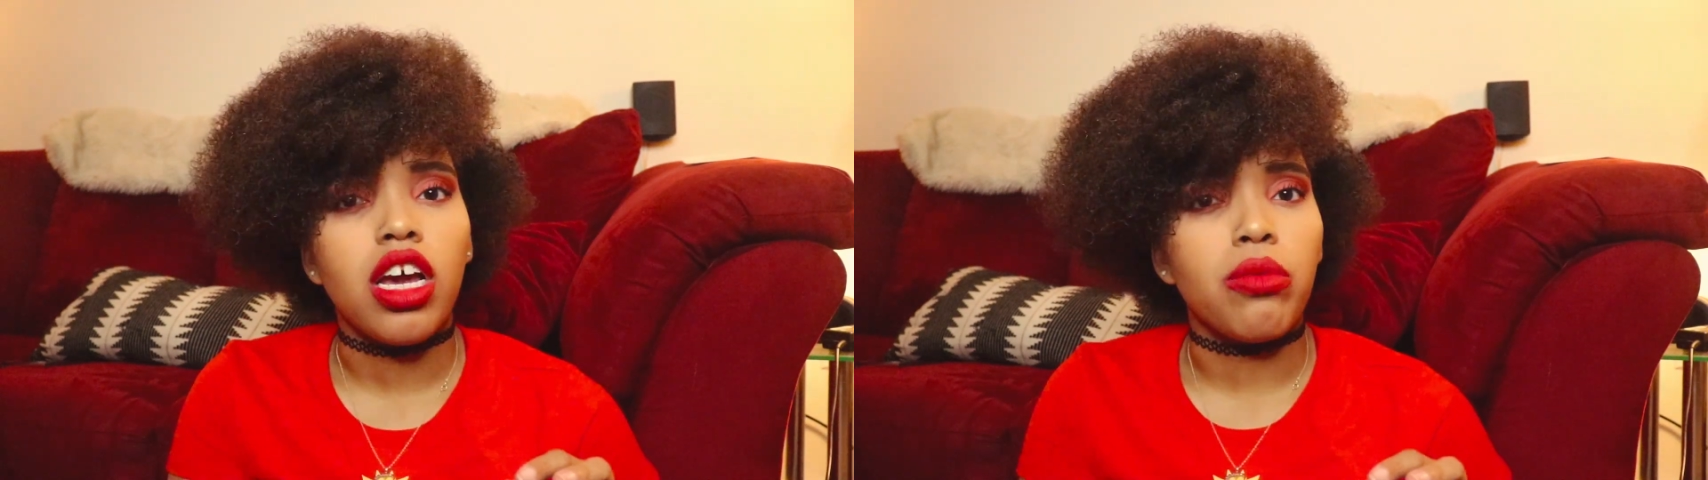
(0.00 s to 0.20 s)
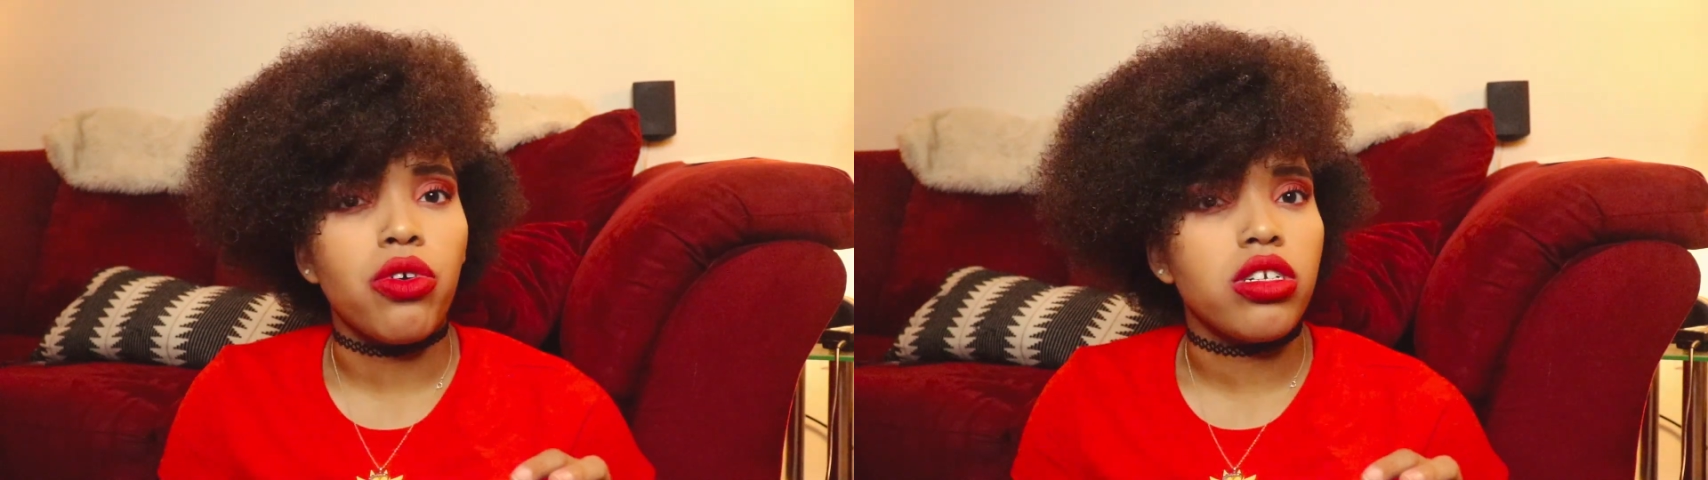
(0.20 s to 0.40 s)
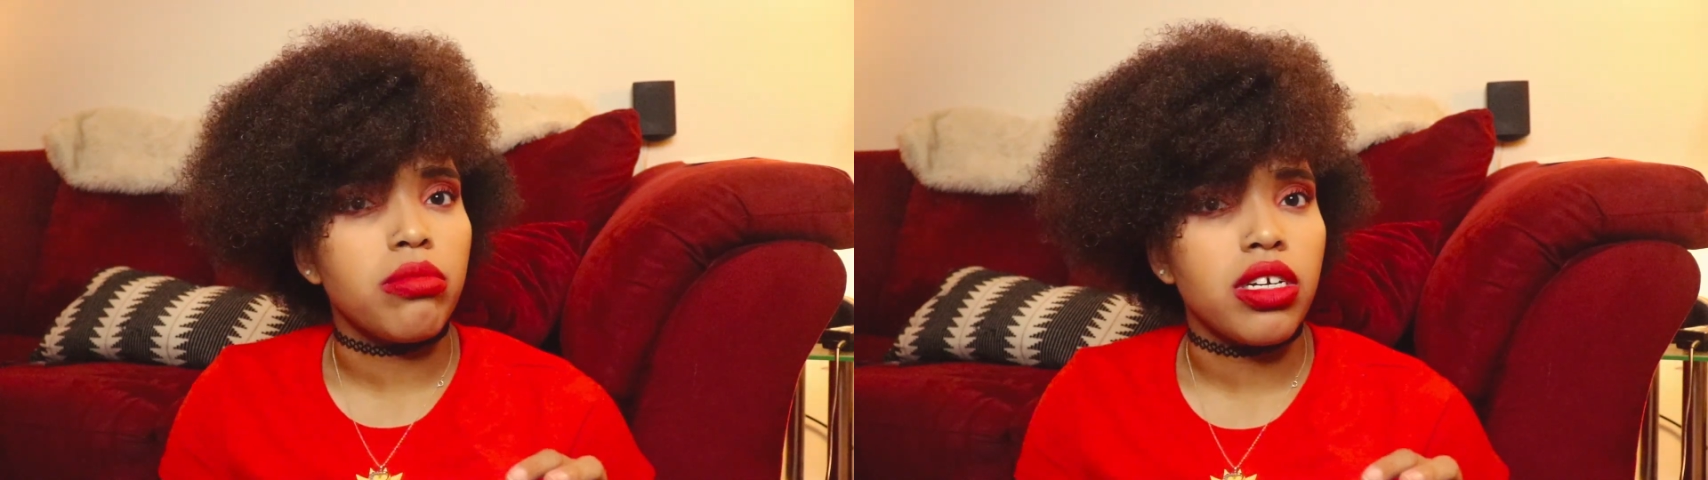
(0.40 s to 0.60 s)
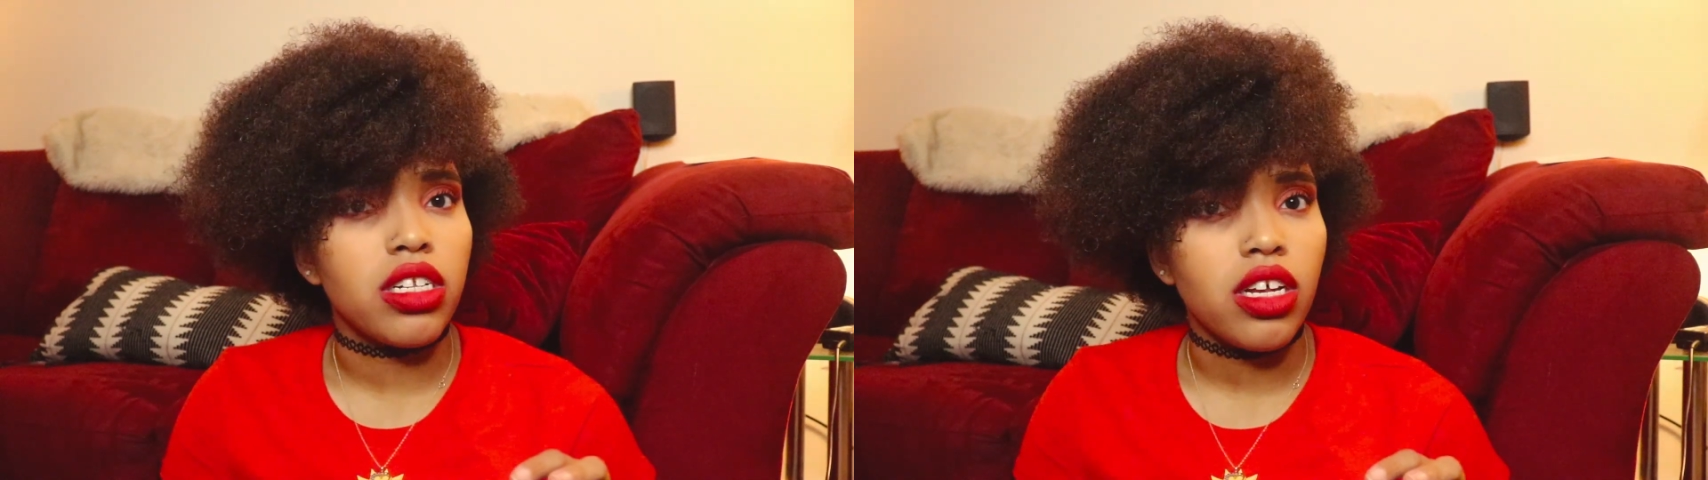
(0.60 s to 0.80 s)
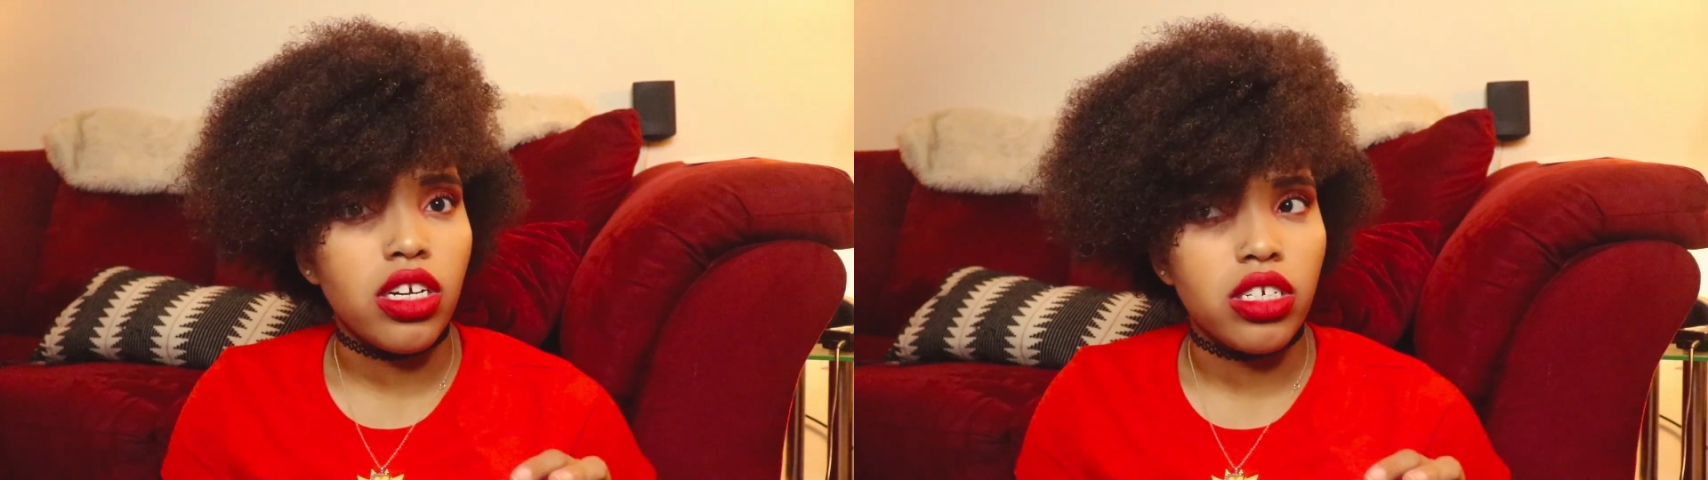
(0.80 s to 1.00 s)
add more to my
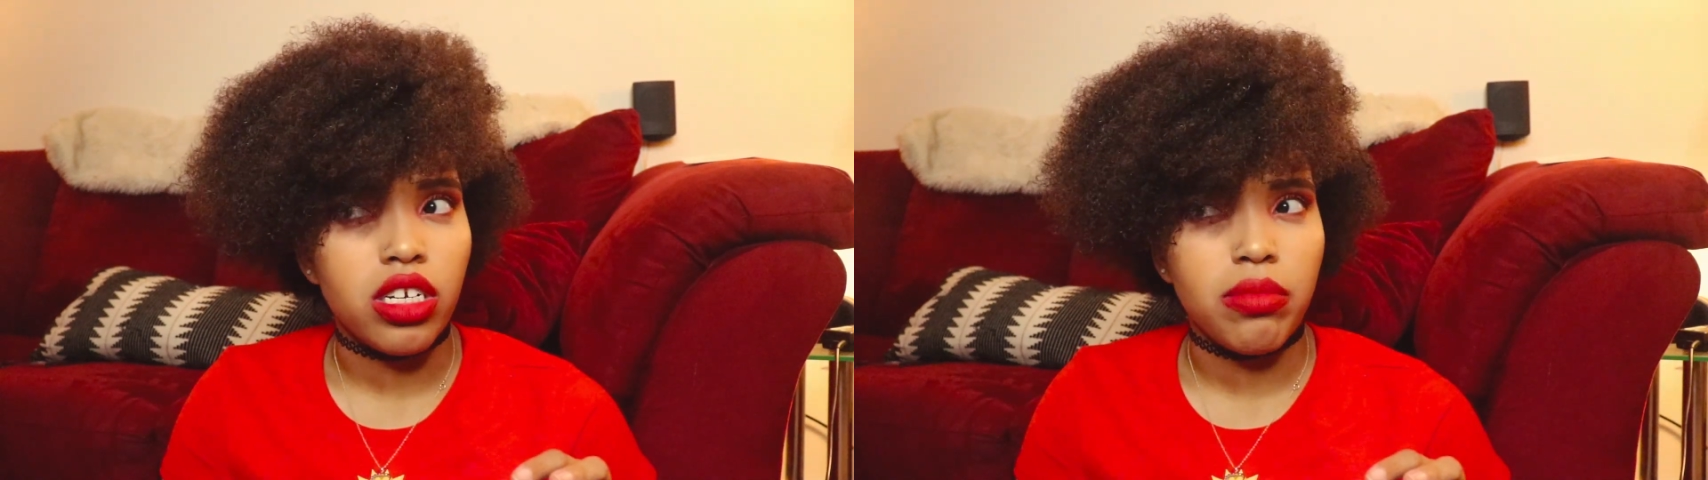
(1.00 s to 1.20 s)
collection.